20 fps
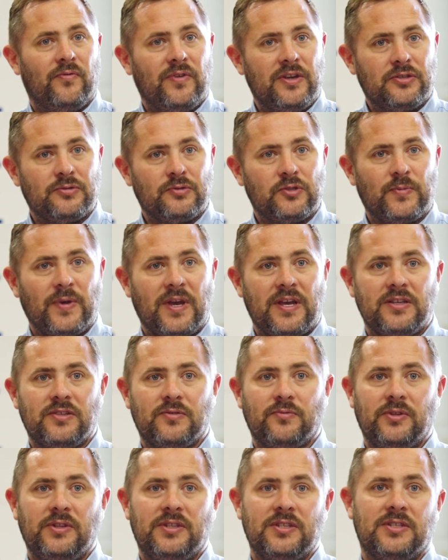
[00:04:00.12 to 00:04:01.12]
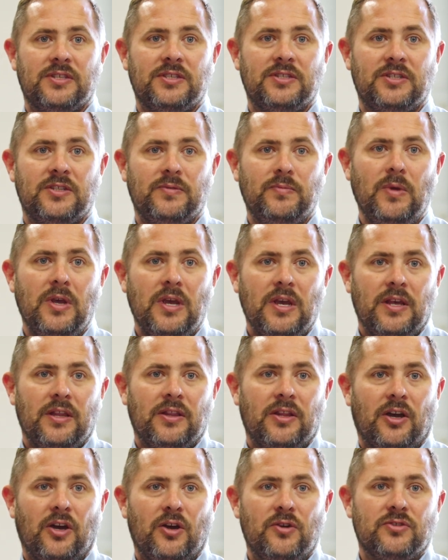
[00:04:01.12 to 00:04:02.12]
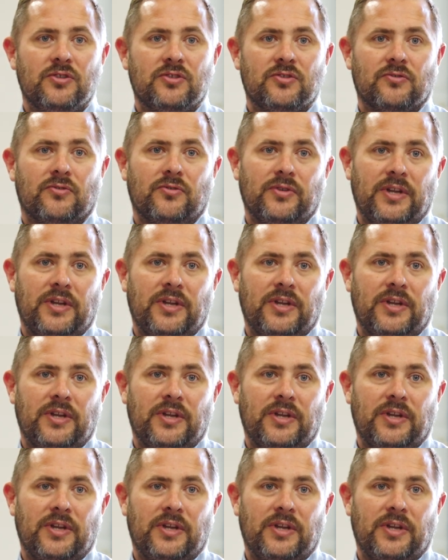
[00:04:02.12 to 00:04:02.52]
vessel space with the system. The hoses are all